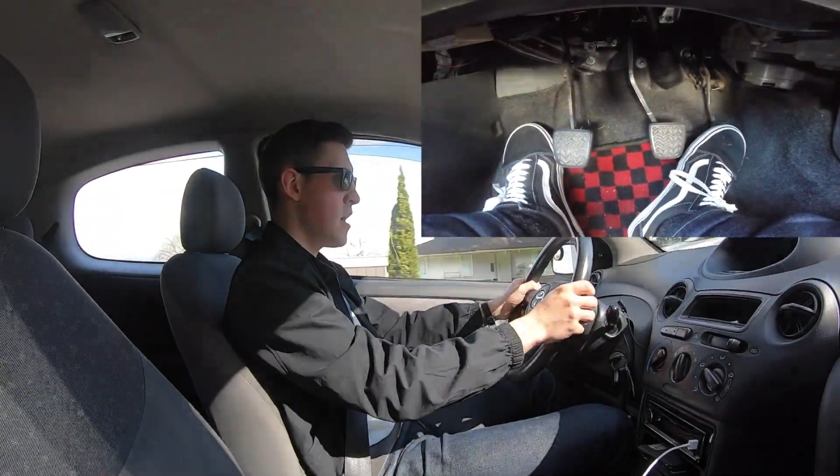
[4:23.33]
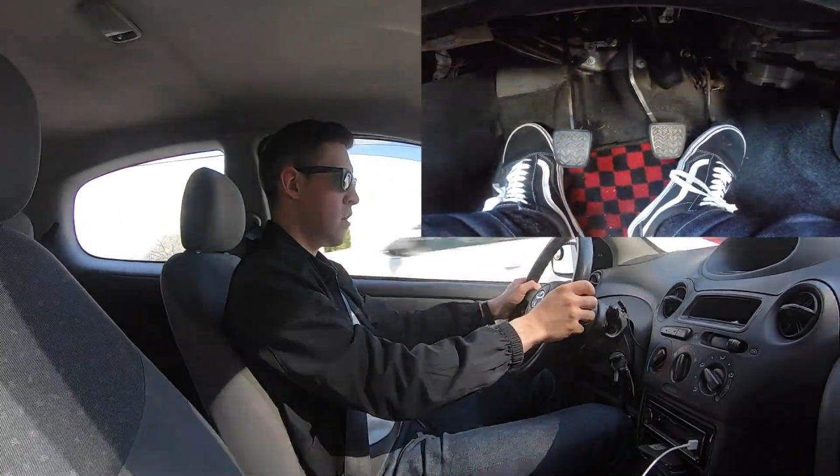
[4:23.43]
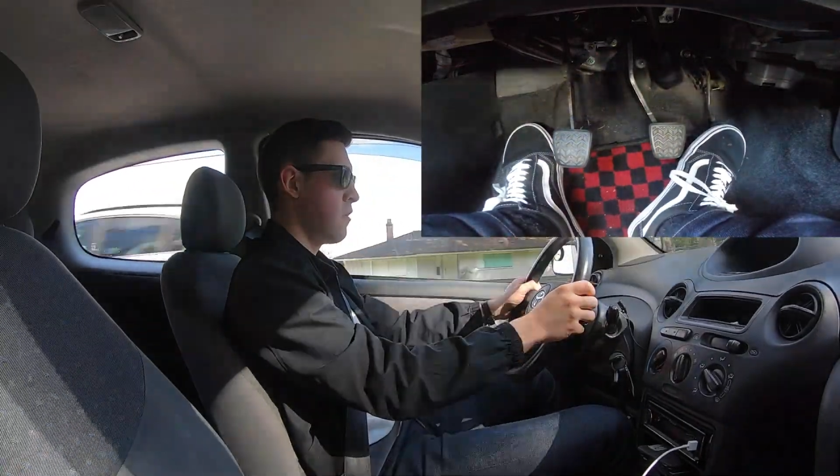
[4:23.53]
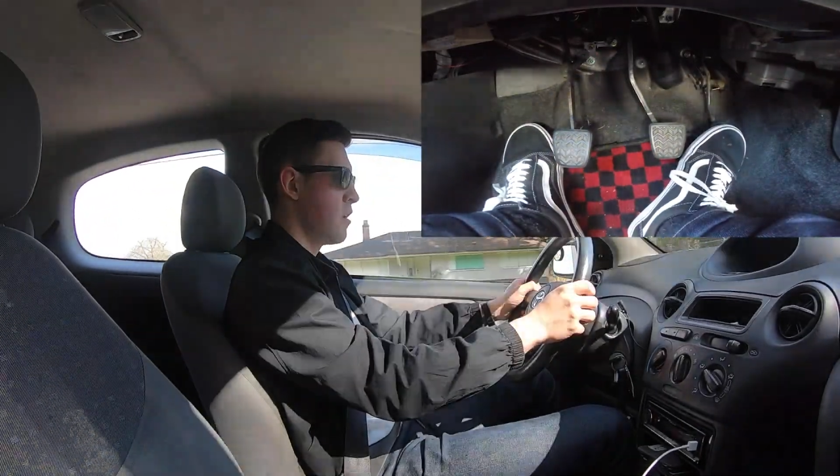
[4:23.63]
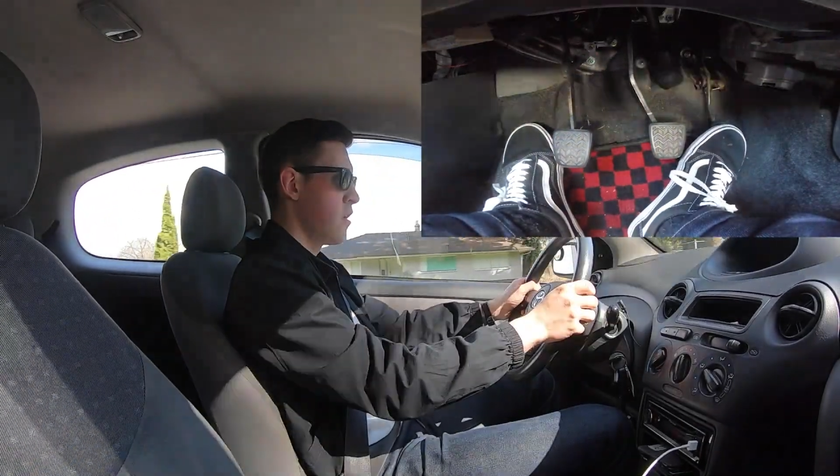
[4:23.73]

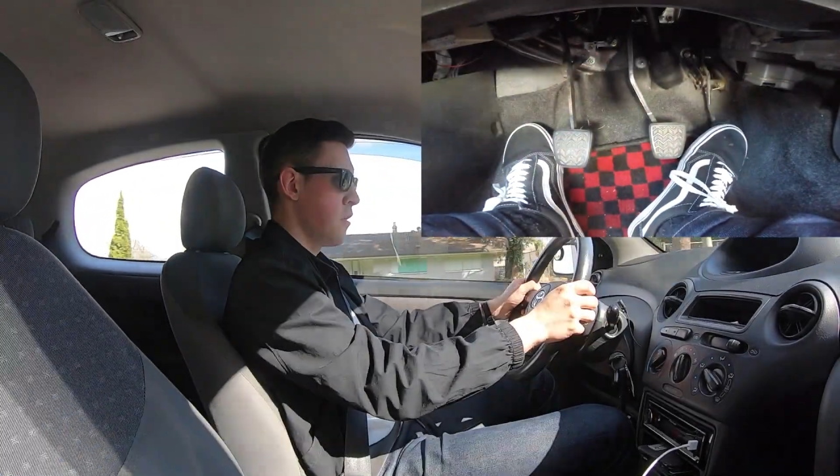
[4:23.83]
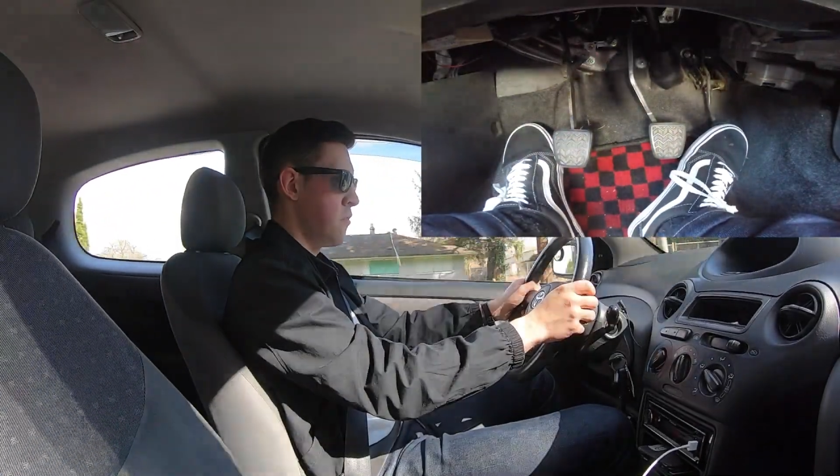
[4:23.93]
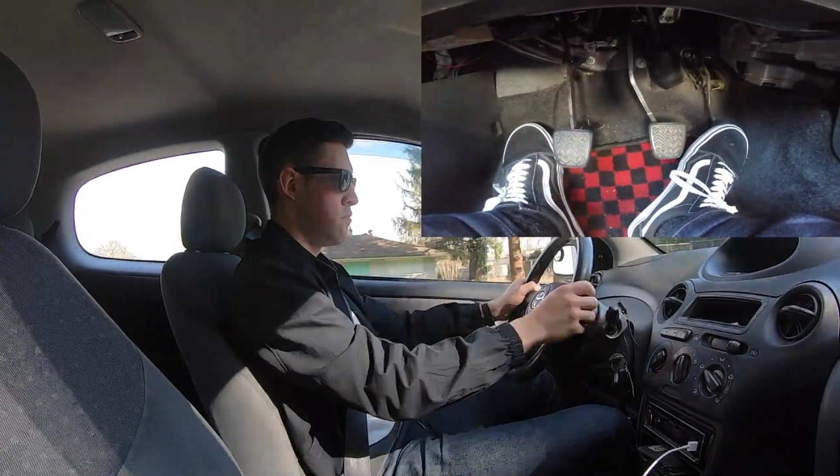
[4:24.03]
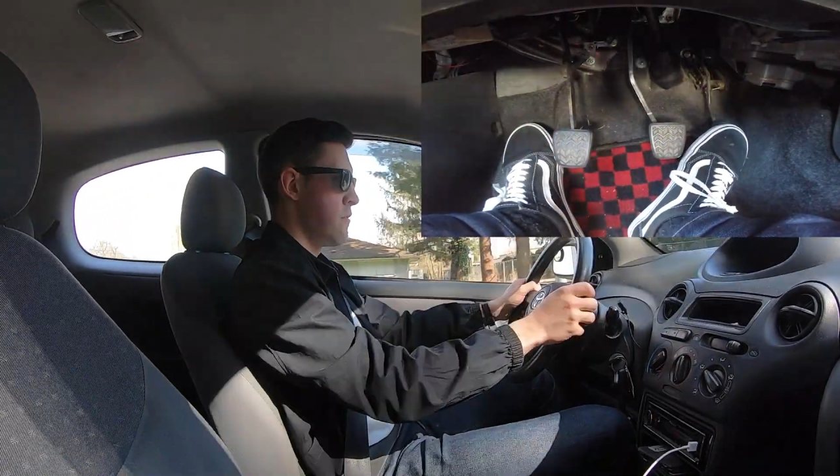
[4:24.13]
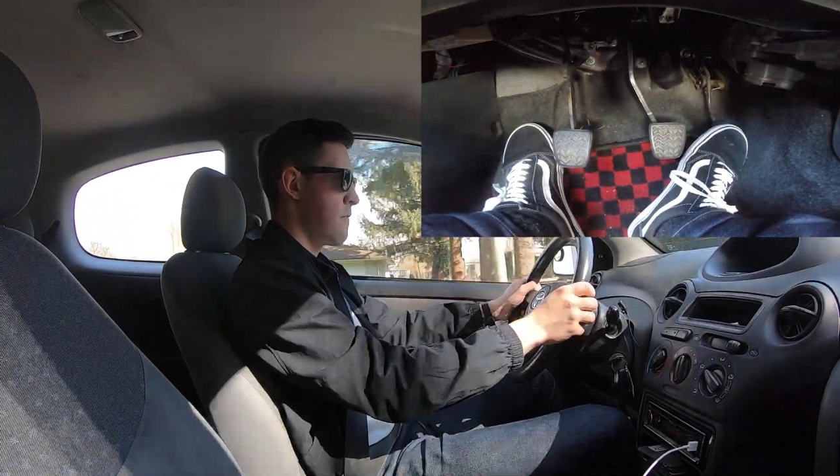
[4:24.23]
down
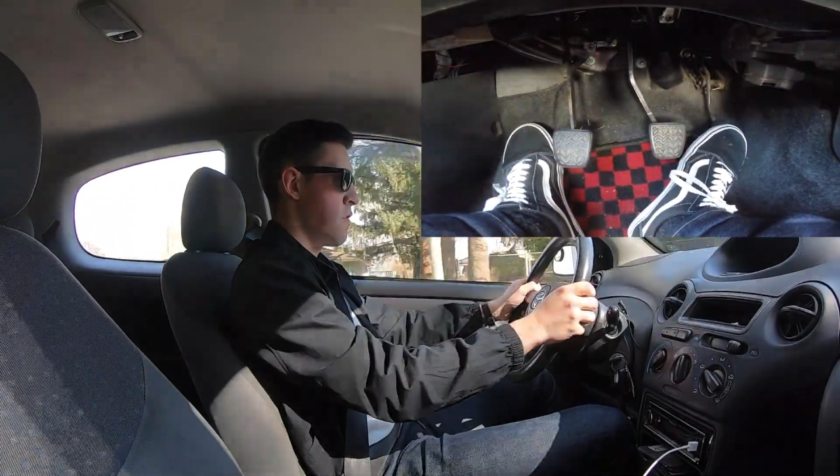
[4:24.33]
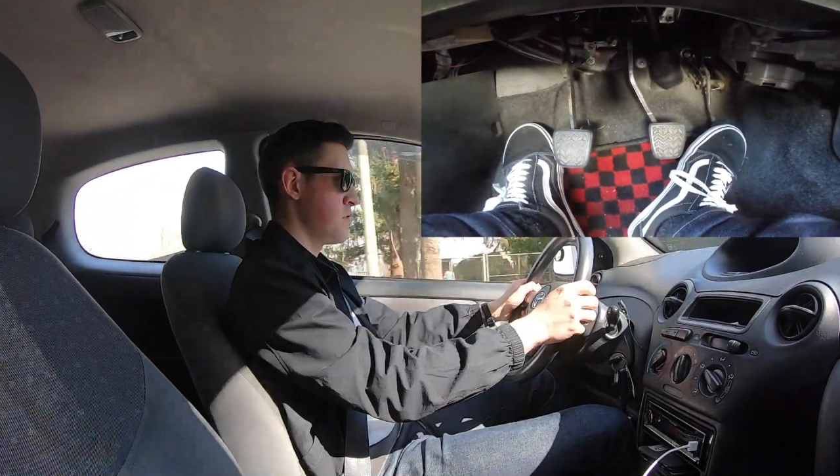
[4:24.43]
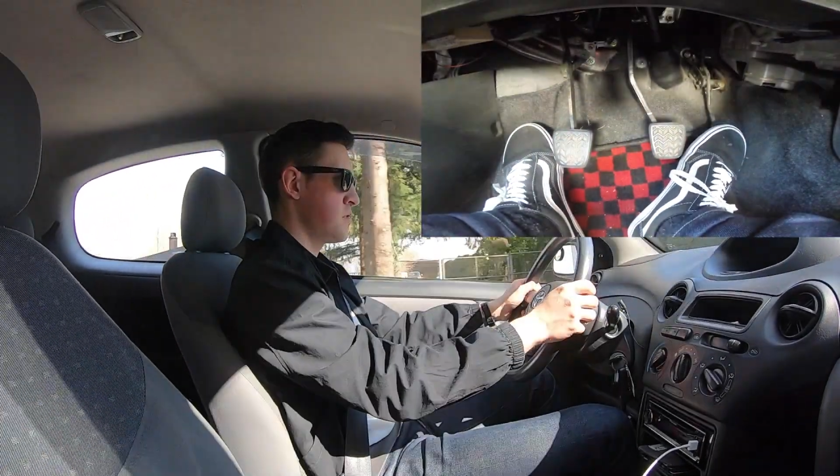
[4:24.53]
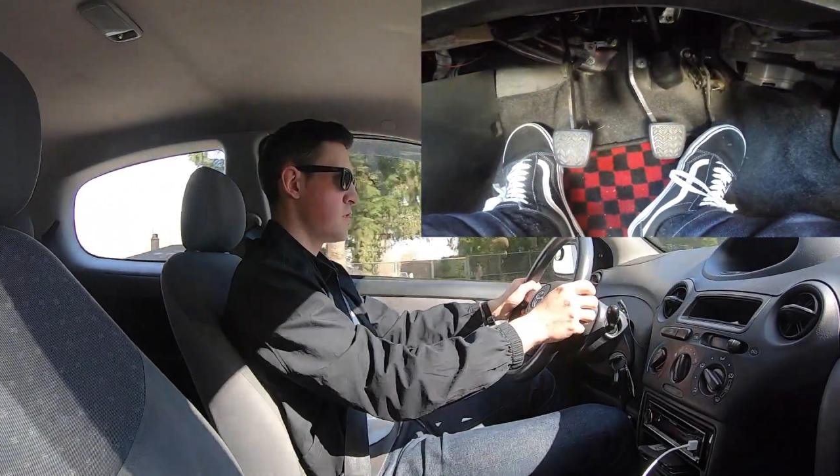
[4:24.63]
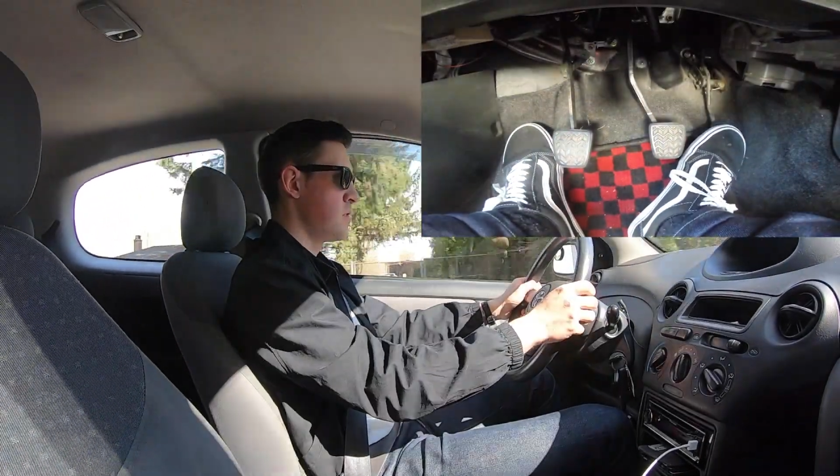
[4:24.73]
through to
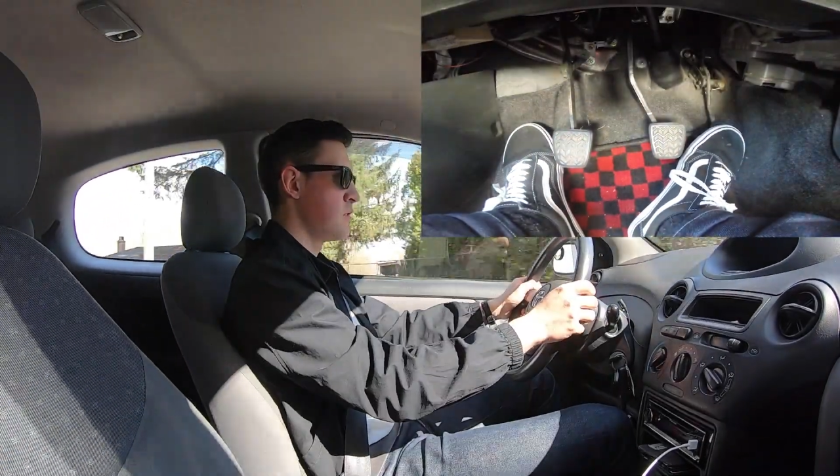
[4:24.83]
first.